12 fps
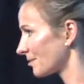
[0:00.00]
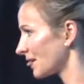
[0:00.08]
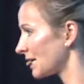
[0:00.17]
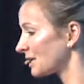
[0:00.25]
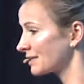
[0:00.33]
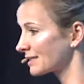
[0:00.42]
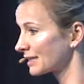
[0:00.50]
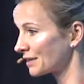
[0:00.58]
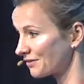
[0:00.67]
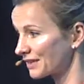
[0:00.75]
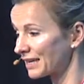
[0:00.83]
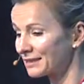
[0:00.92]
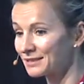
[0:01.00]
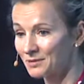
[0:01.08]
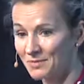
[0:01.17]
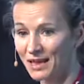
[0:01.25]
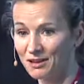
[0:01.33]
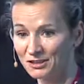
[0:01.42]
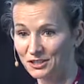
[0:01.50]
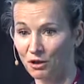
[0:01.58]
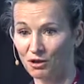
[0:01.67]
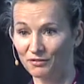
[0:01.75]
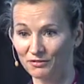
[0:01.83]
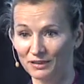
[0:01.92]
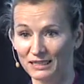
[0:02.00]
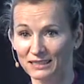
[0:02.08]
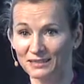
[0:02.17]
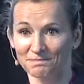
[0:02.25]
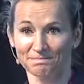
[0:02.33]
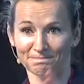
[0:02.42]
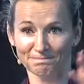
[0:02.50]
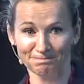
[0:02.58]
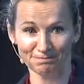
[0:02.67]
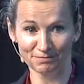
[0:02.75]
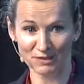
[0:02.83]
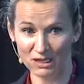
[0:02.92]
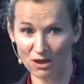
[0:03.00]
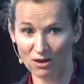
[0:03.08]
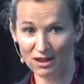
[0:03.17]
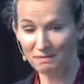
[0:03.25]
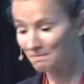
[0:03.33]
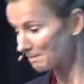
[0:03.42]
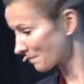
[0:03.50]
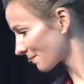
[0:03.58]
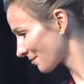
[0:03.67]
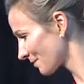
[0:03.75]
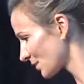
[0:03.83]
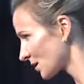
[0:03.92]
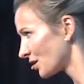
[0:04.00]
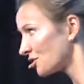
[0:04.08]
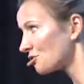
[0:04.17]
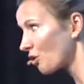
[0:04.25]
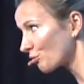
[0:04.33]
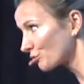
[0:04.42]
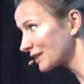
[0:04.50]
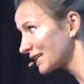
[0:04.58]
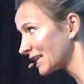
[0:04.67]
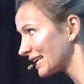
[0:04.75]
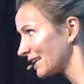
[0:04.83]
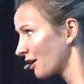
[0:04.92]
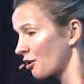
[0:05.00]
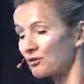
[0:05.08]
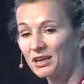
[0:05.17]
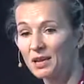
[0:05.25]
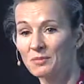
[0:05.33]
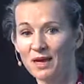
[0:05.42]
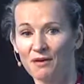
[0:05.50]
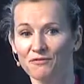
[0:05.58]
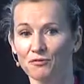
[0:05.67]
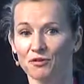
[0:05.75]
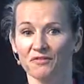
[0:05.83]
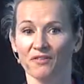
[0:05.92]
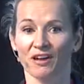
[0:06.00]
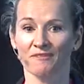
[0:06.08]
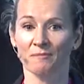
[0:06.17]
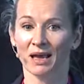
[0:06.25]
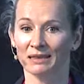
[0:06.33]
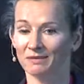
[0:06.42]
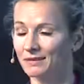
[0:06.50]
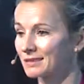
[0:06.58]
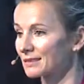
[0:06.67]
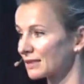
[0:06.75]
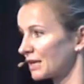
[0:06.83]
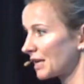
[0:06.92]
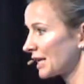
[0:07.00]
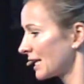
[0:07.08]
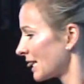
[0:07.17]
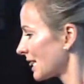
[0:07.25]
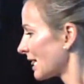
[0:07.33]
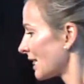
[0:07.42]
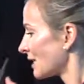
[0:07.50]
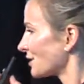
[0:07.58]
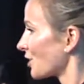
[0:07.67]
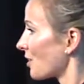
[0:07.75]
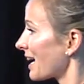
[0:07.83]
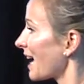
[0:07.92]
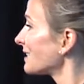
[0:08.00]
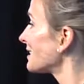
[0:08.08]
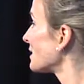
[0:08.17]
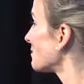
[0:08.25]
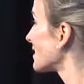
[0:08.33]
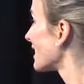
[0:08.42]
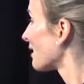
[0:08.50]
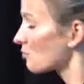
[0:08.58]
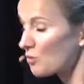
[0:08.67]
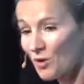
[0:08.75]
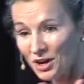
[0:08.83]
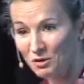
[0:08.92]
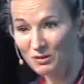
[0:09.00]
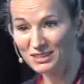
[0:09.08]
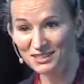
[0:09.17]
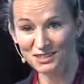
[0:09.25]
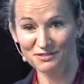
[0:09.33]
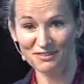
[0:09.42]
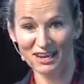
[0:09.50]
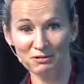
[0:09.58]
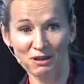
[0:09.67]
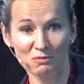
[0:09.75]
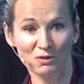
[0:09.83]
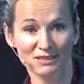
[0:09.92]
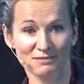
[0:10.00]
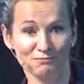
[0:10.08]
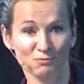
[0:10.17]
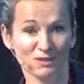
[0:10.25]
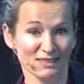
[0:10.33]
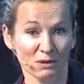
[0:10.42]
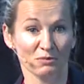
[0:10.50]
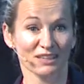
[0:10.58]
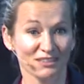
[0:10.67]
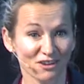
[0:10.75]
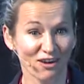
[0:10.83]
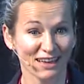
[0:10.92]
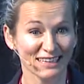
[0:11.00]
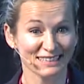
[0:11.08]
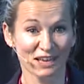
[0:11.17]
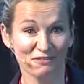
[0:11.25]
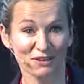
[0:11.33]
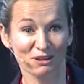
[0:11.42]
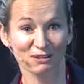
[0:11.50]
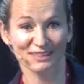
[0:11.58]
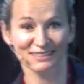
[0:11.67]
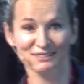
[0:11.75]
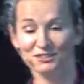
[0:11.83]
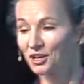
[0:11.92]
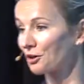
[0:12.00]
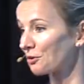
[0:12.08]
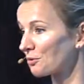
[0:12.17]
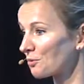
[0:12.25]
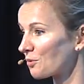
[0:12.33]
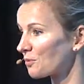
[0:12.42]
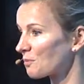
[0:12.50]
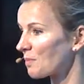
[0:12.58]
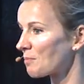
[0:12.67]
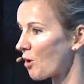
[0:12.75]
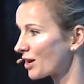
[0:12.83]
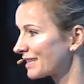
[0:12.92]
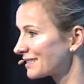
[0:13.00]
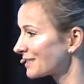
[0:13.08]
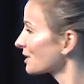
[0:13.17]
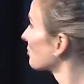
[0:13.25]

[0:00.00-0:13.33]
in a significant amount of time. Not really, only about 4 to 5 months. So I asked him why don't we just evaluate what's up with your diet? Let's have a look. So, mochas in the